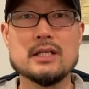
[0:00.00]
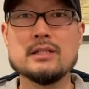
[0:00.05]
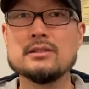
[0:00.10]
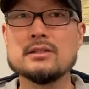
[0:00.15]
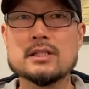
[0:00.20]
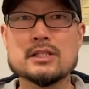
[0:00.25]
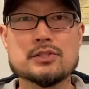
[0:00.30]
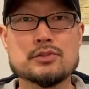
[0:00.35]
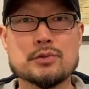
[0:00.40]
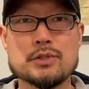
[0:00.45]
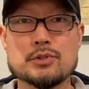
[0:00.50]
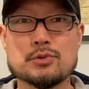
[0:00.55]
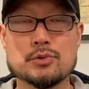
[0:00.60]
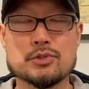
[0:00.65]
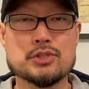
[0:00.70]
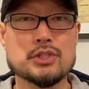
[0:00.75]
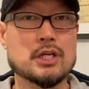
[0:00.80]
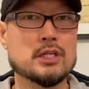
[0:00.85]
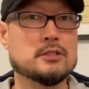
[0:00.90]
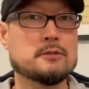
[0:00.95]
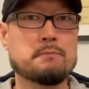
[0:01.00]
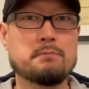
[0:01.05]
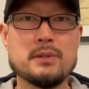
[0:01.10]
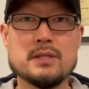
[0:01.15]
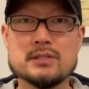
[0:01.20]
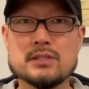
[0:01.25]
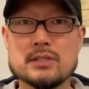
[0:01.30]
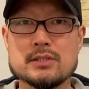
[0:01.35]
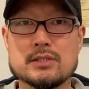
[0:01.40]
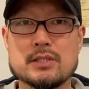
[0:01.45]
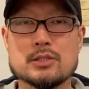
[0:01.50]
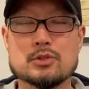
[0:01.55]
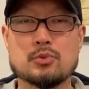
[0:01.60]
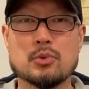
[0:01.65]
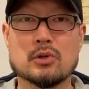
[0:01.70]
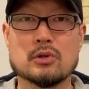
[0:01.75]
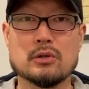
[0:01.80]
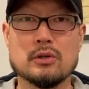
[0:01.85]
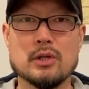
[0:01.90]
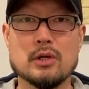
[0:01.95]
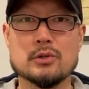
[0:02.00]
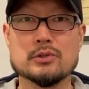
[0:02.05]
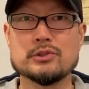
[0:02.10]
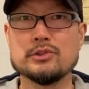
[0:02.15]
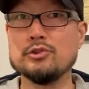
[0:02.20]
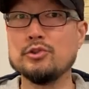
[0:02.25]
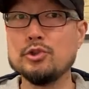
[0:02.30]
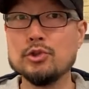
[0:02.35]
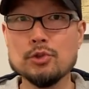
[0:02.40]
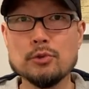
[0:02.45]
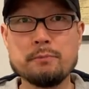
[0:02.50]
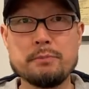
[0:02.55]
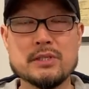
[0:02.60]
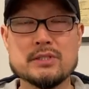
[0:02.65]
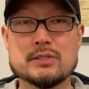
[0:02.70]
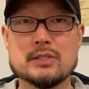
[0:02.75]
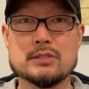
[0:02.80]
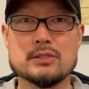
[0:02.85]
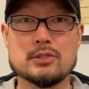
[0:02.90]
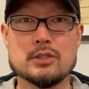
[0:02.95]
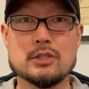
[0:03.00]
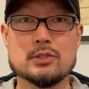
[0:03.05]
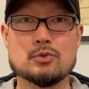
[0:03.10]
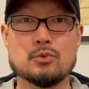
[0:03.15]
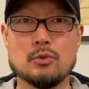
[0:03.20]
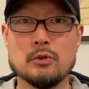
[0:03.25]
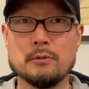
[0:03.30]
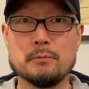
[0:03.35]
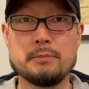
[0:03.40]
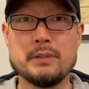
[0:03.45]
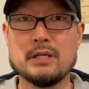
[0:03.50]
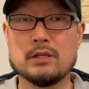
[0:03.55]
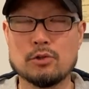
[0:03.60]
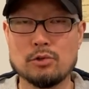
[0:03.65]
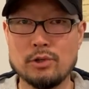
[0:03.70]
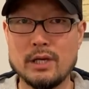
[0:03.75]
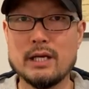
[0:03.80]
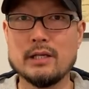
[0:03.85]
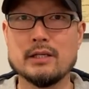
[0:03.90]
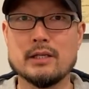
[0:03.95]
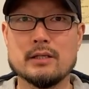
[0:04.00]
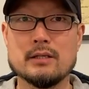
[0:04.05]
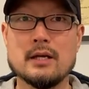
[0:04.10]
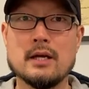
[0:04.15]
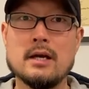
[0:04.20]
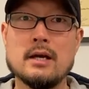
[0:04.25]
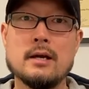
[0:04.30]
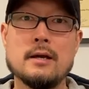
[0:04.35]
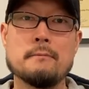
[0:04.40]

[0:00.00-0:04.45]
Industries will change. Businesses will close. New businesses will be created.